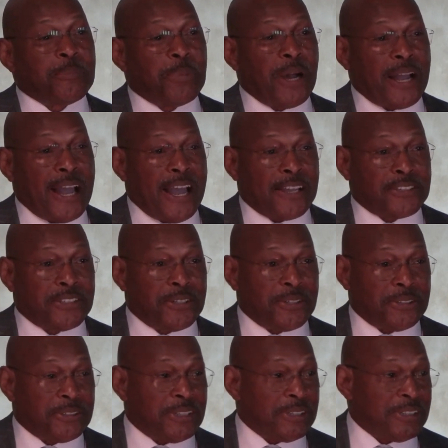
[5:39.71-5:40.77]
Buckeyes
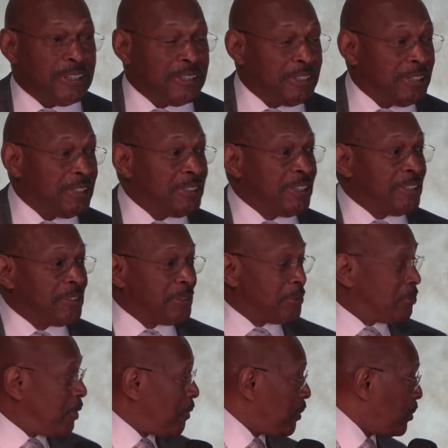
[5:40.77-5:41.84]
here,
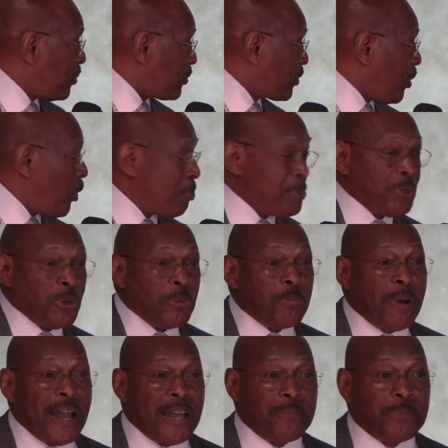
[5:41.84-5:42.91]
and Reverend Lewis, I hope you don't
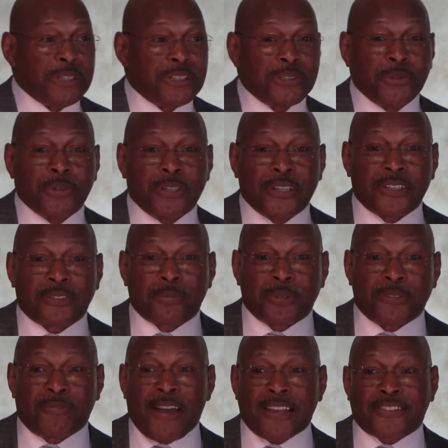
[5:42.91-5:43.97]
mind me doing this,
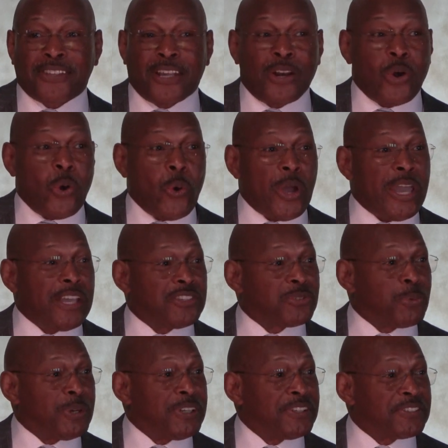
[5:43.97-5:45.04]
but if I said
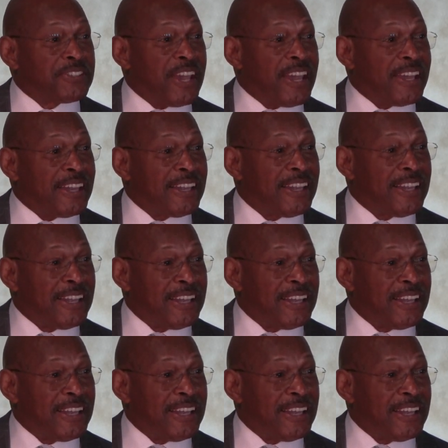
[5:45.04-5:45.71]
OH, what do you say? OH.